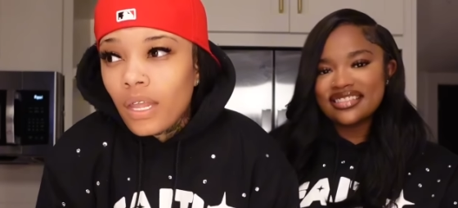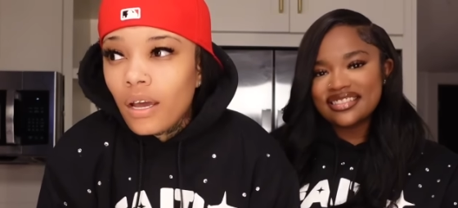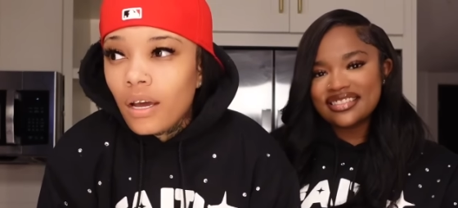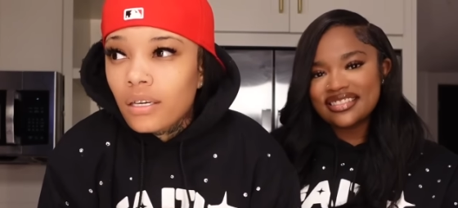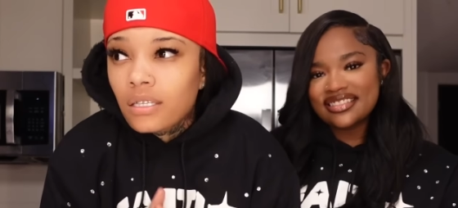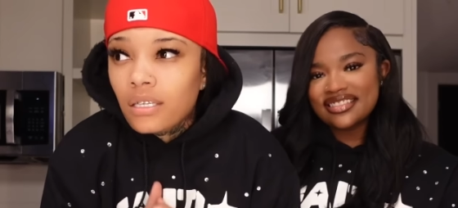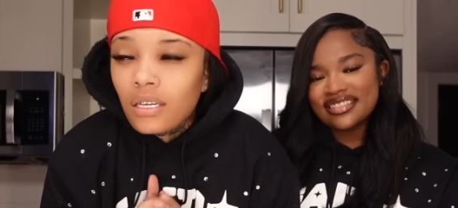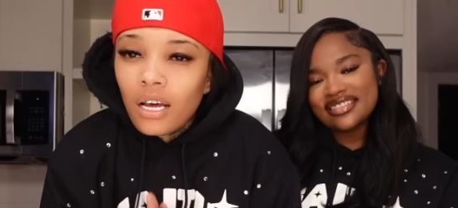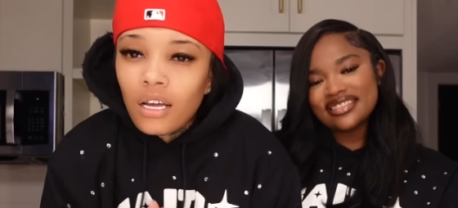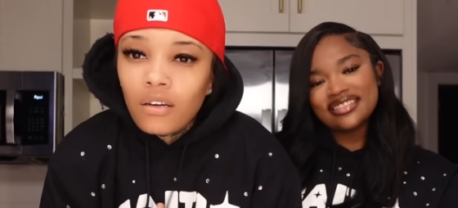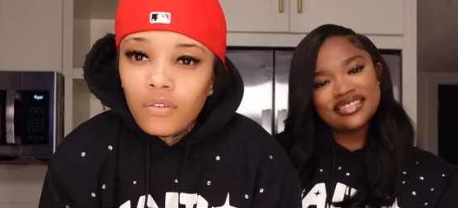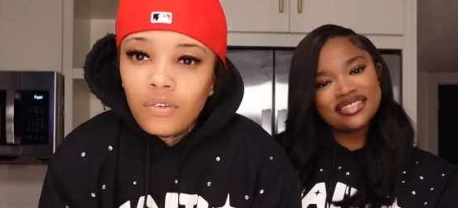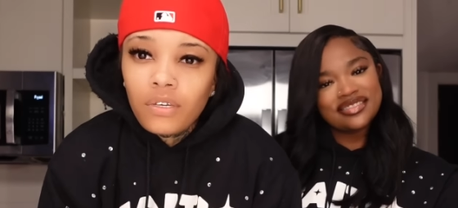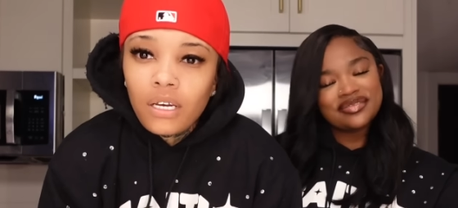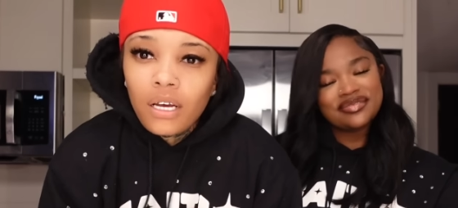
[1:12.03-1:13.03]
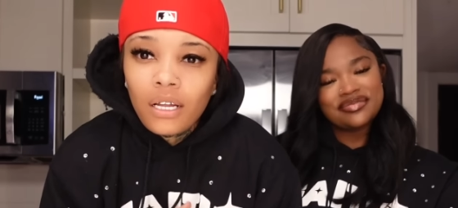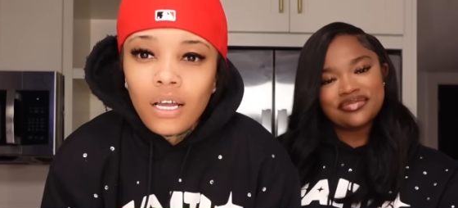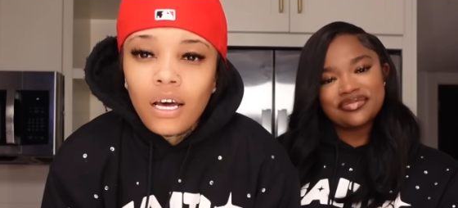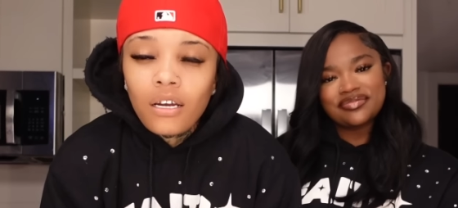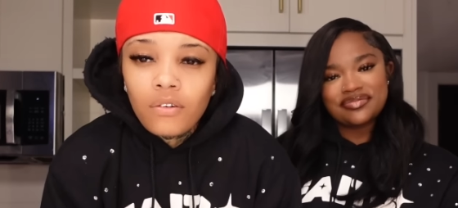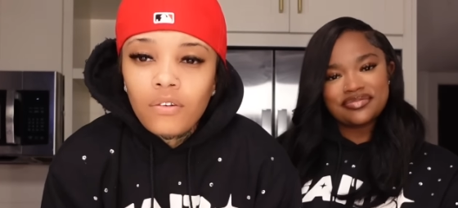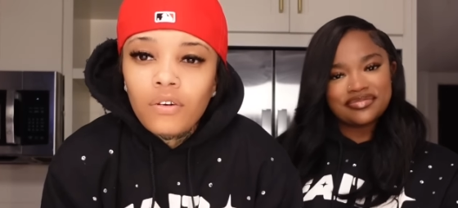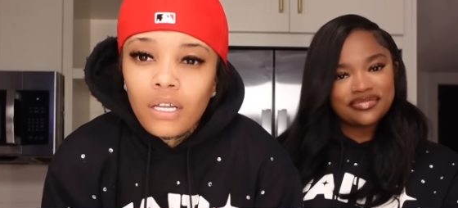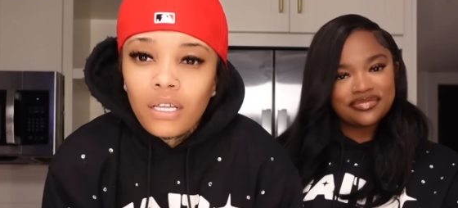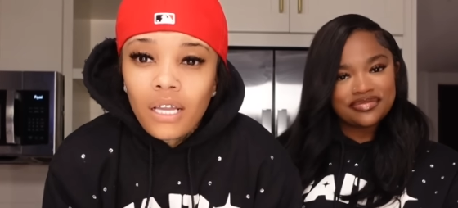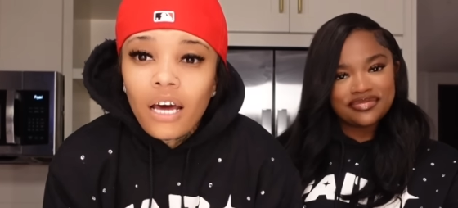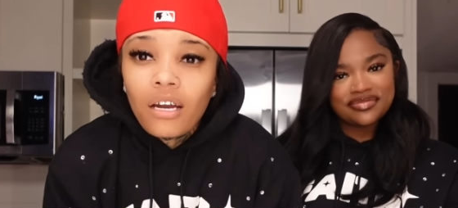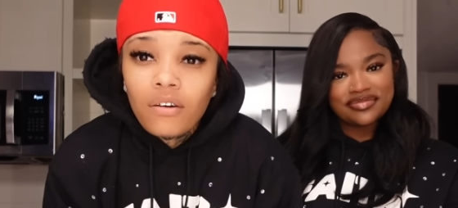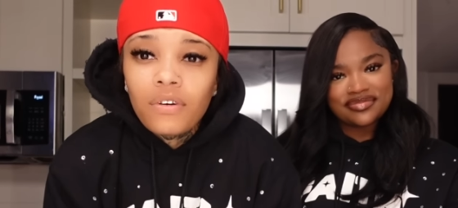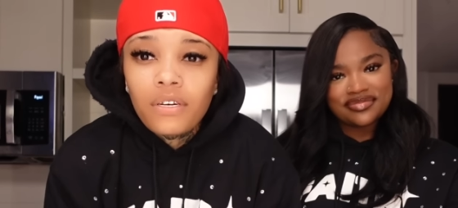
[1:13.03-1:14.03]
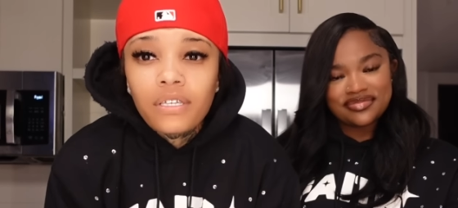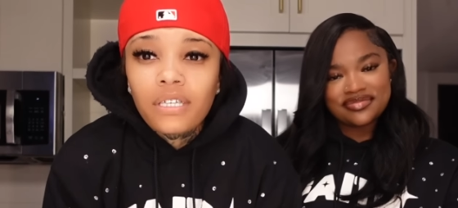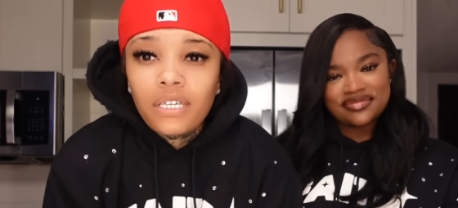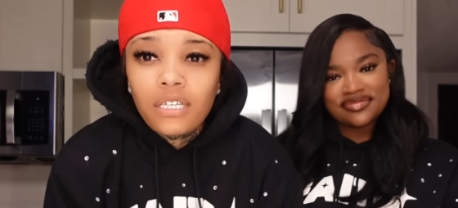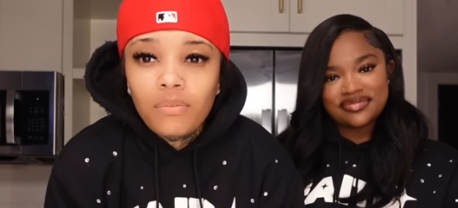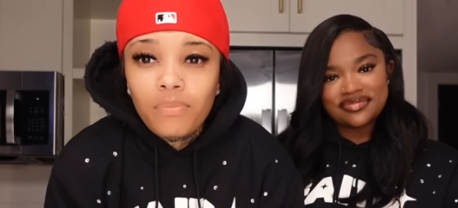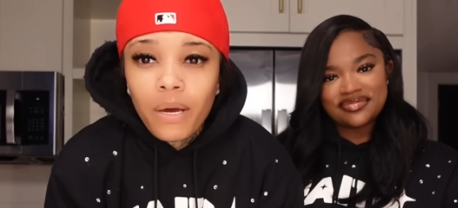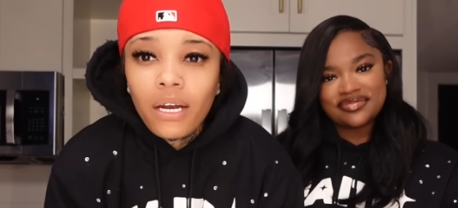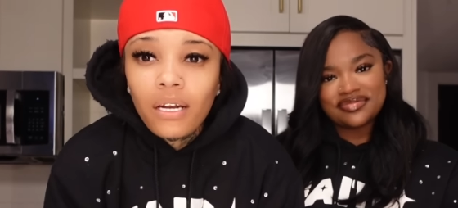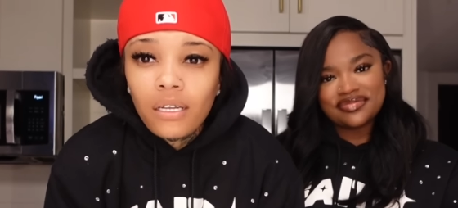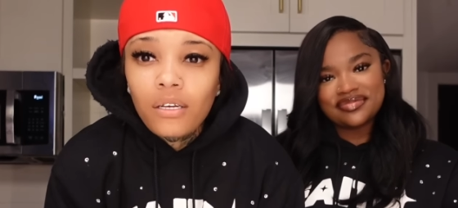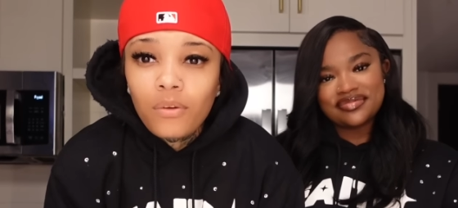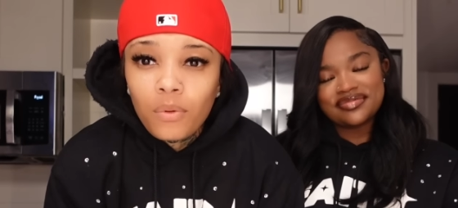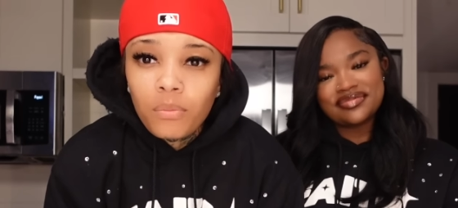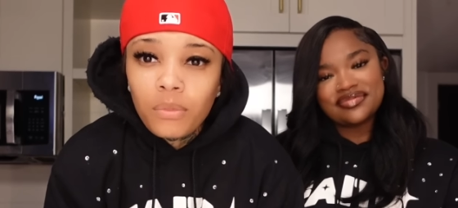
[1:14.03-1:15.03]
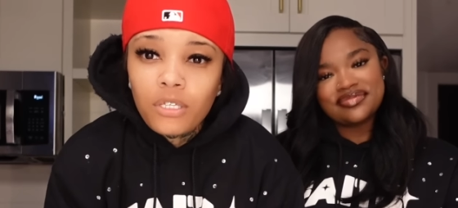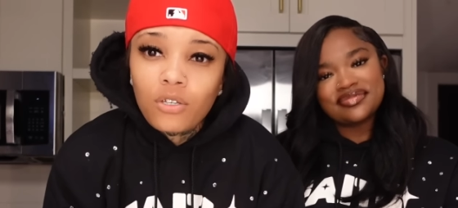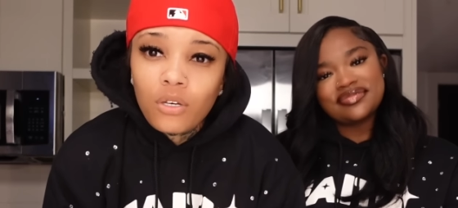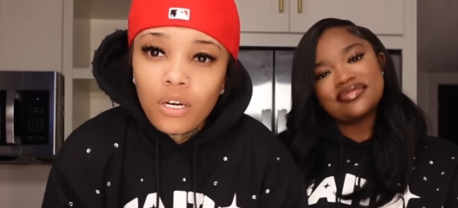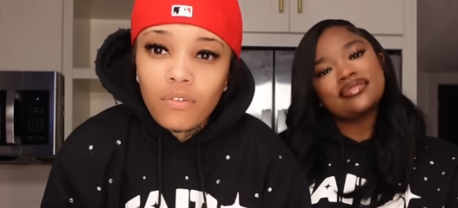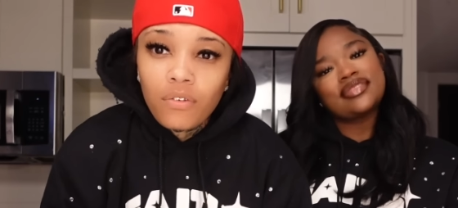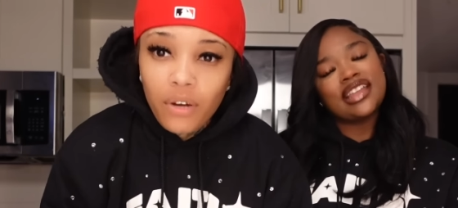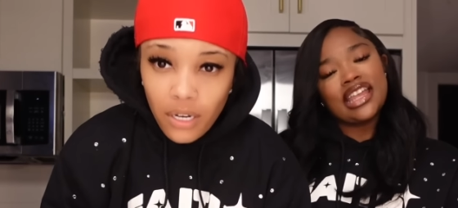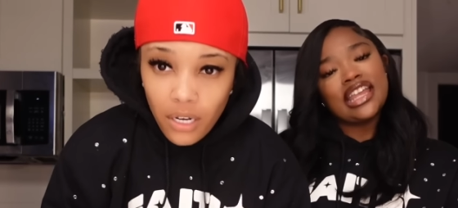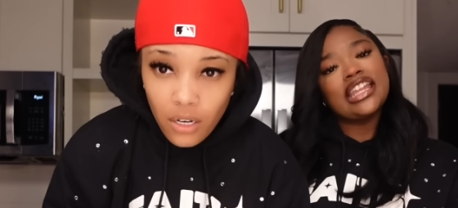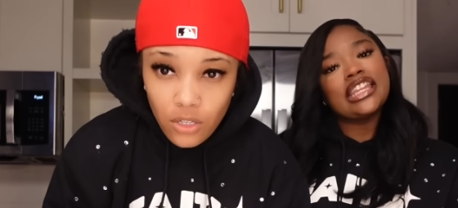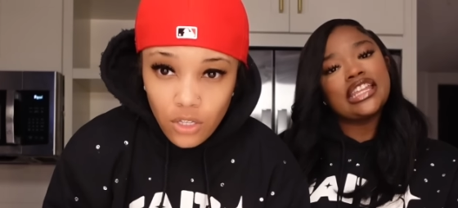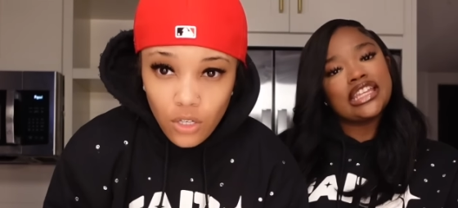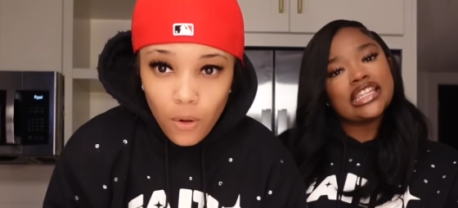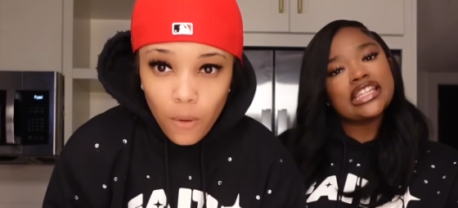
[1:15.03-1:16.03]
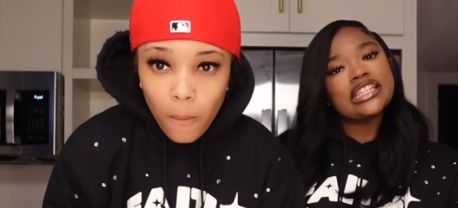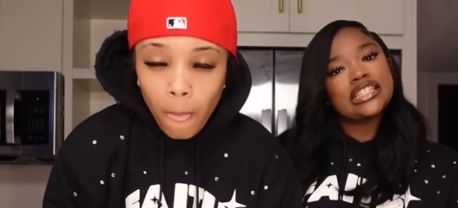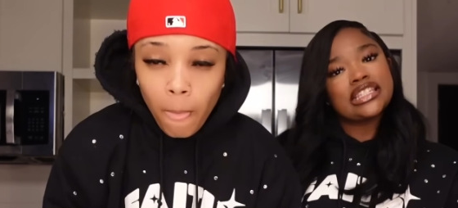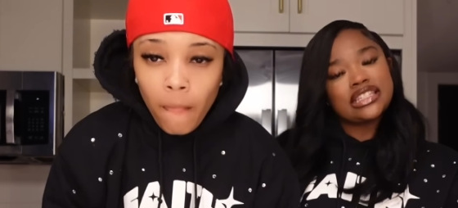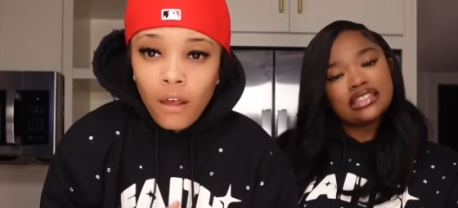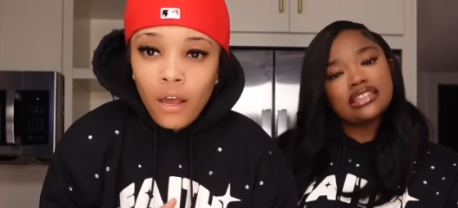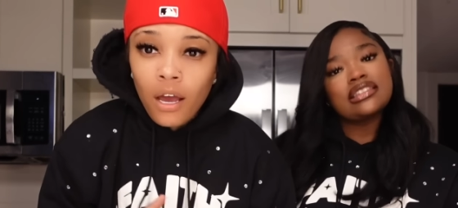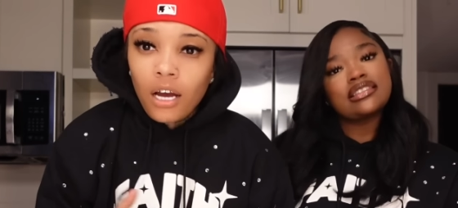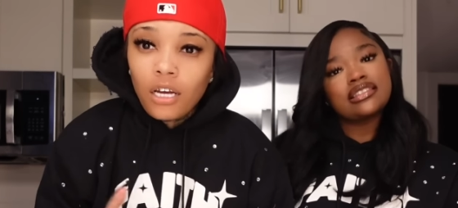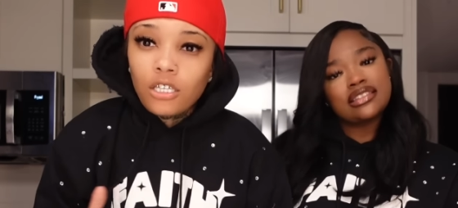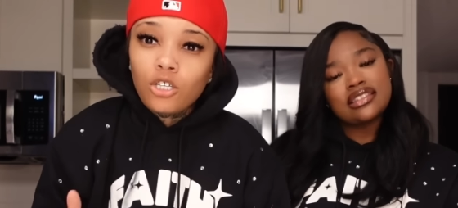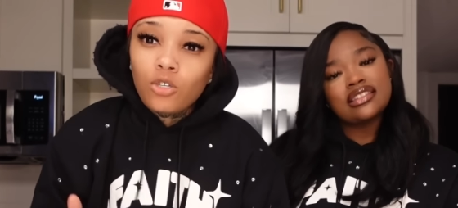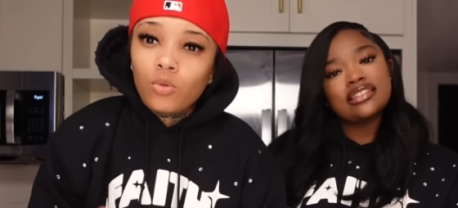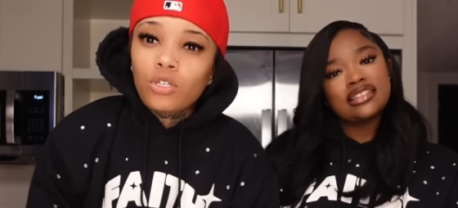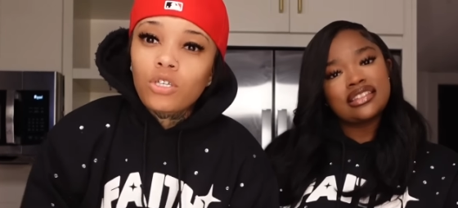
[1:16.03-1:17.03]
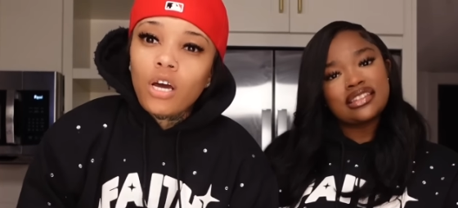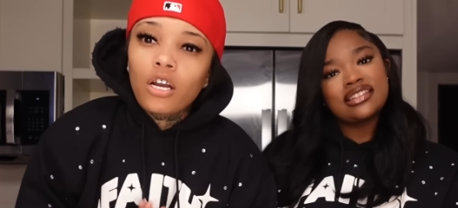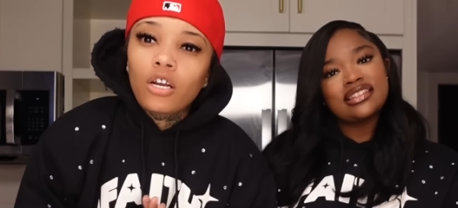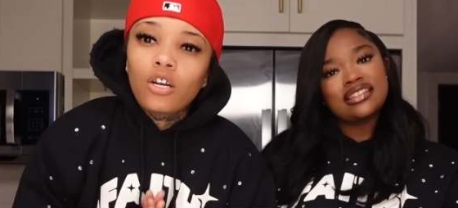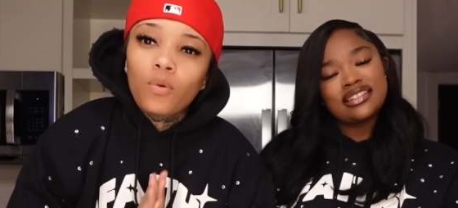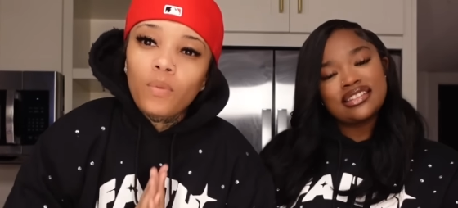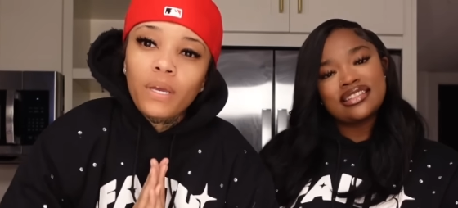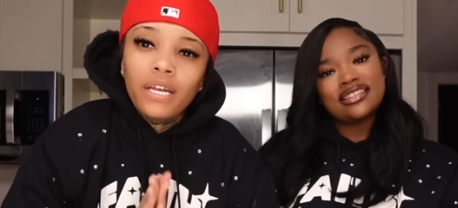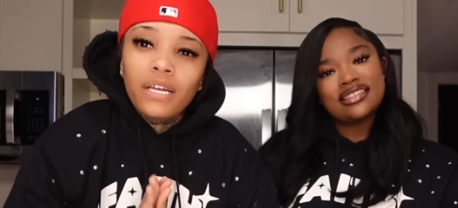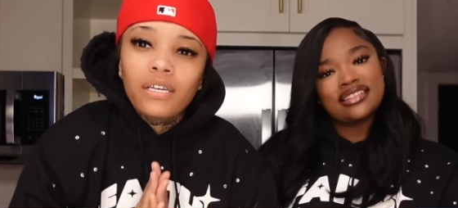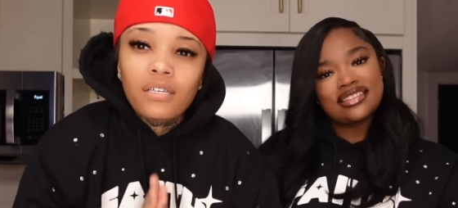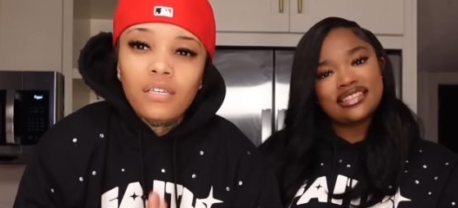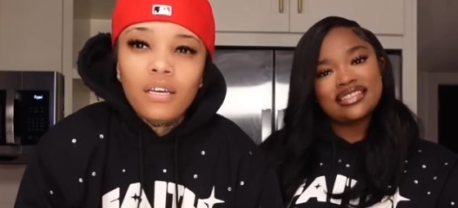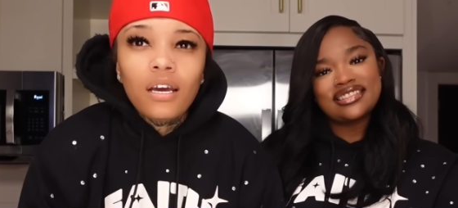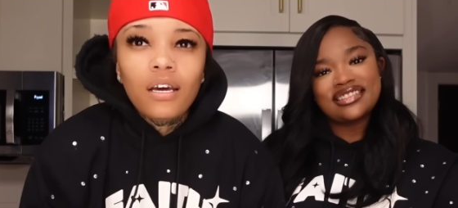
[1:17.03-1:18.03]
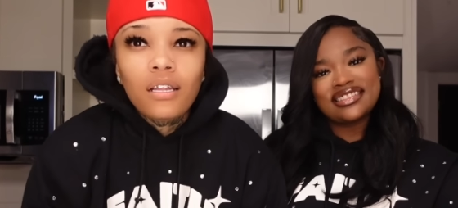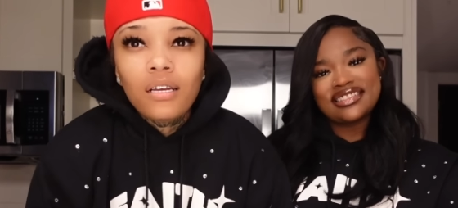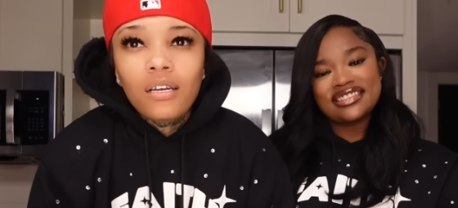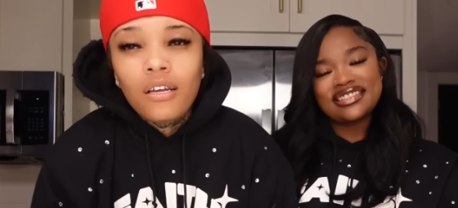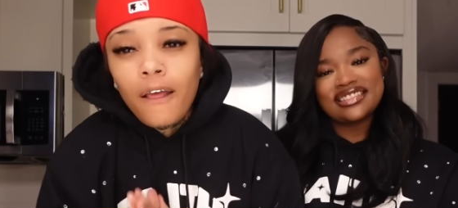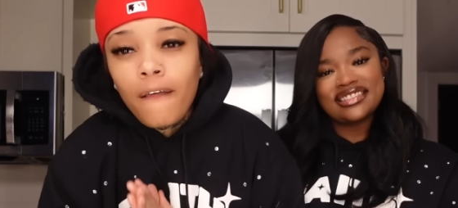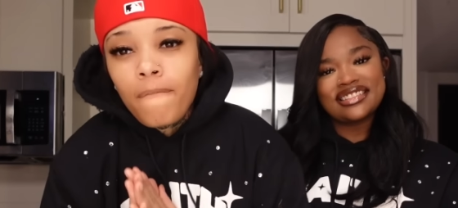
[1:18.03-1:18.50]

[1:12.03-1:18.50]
Speaker 1: it's a lot of a lot of a lot of us that's battling with mental health right now. It so is. I just want y'all to know we in this together.